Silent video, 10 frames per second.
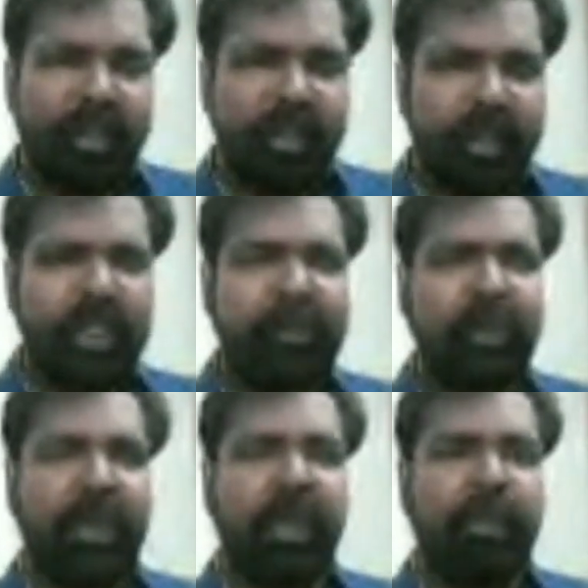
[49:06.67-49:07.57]
this
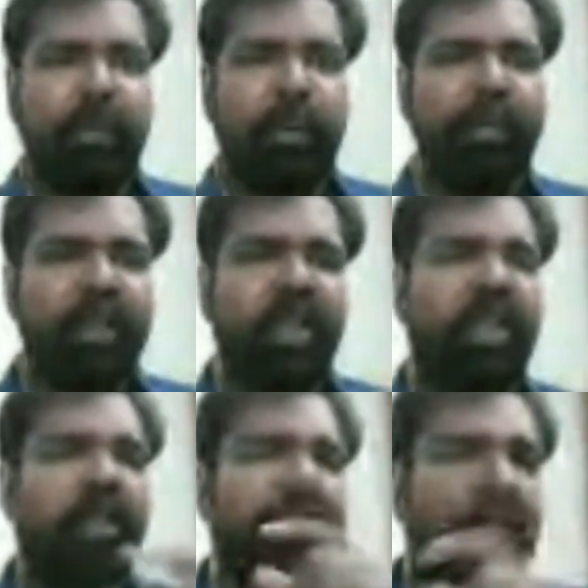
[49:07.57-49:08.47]
particular poem is written
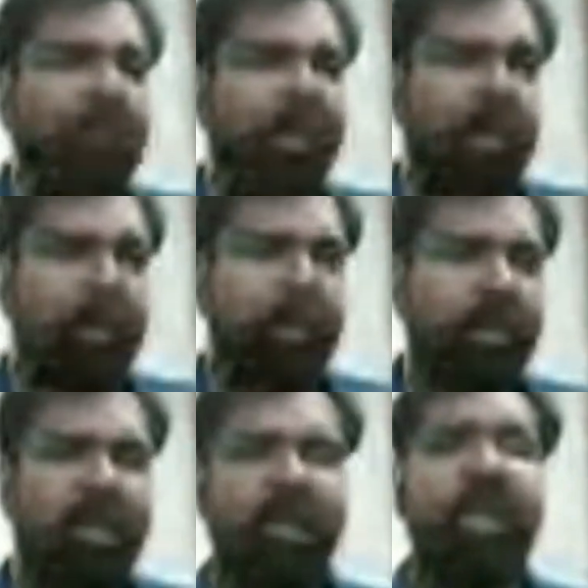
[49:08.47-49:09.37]
by this particular person
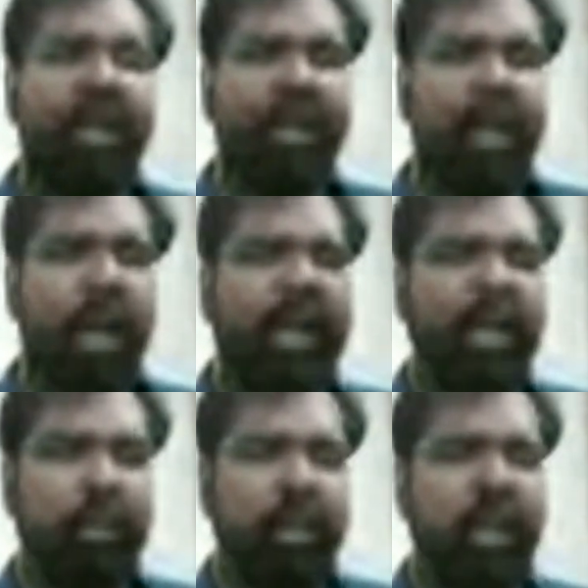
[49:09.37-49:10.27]
our
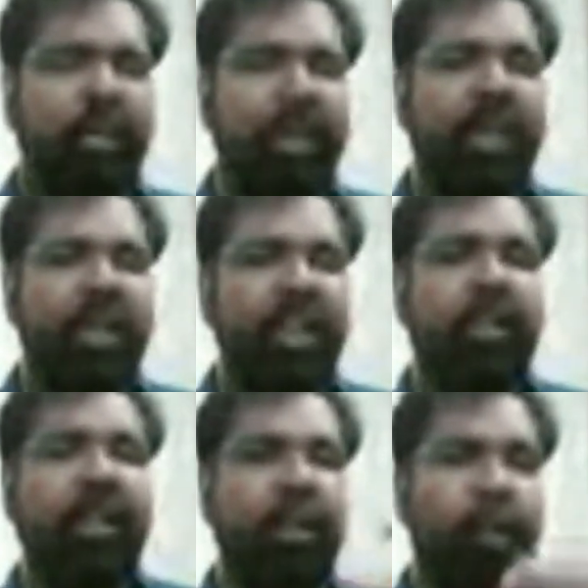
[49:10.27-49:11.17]
casuarina tree is by
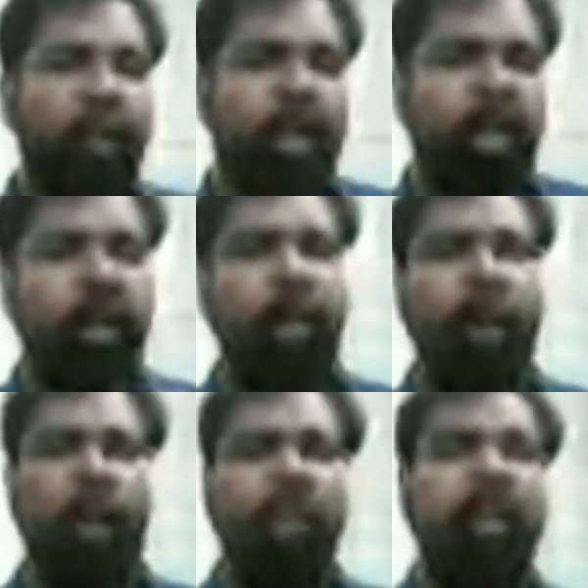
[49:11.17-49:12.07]
toru dutt
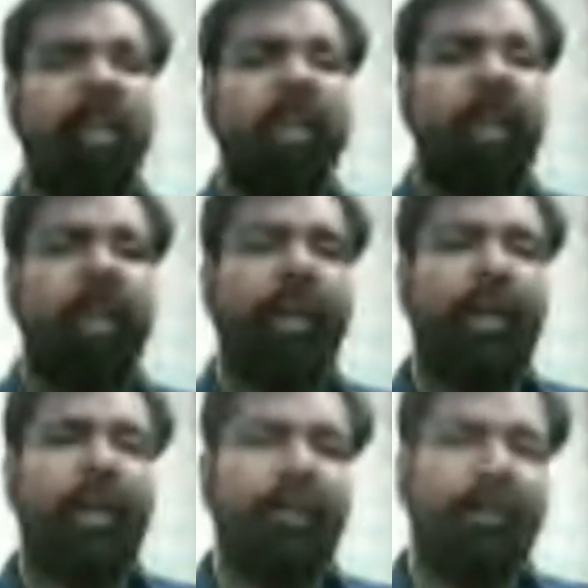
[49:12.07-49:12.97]
or
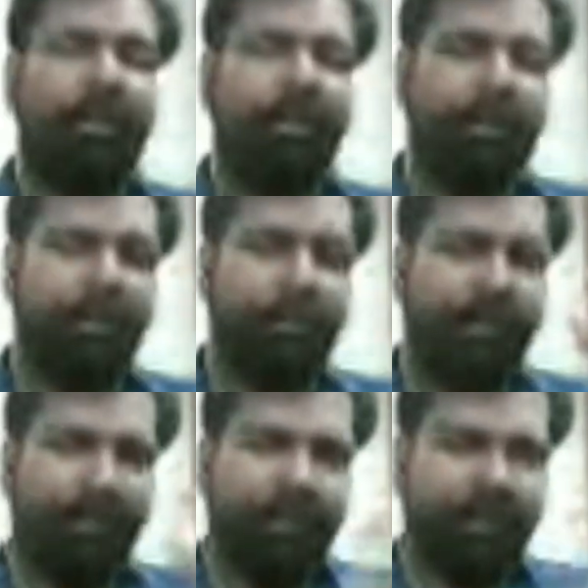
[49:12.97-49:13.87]
um,
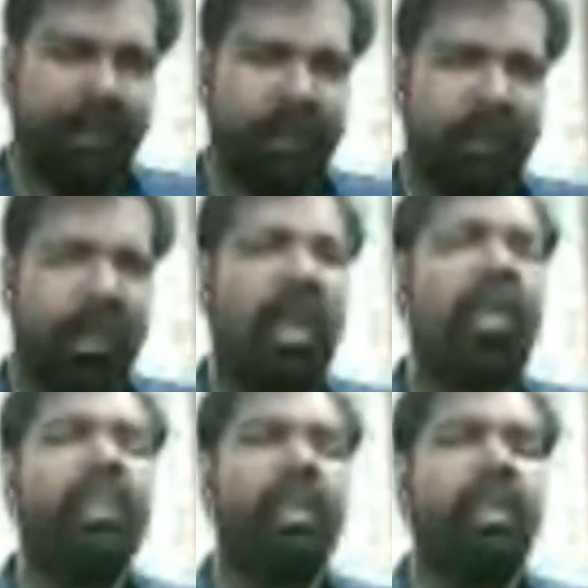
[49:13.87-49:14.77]

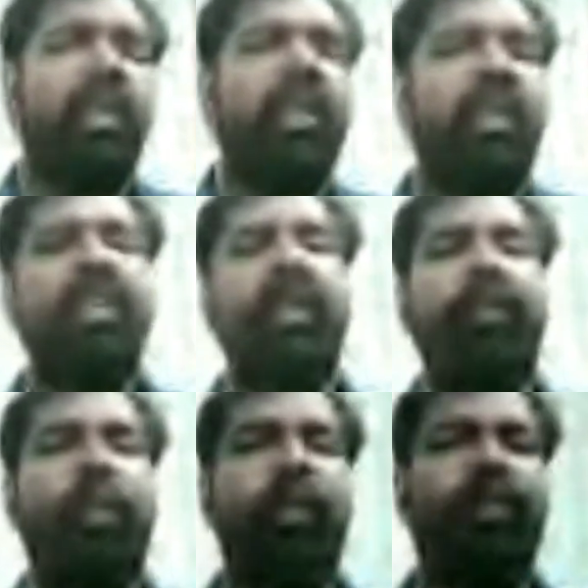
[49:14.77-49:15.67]
hunger is a
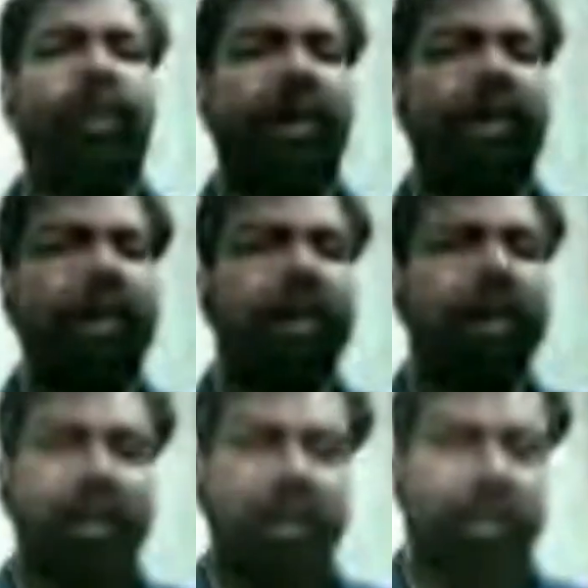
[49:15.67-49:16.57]
poem by
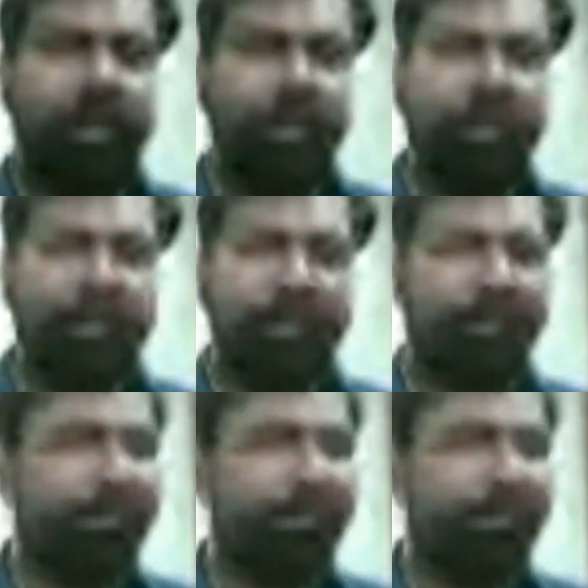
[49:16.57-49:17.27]
um,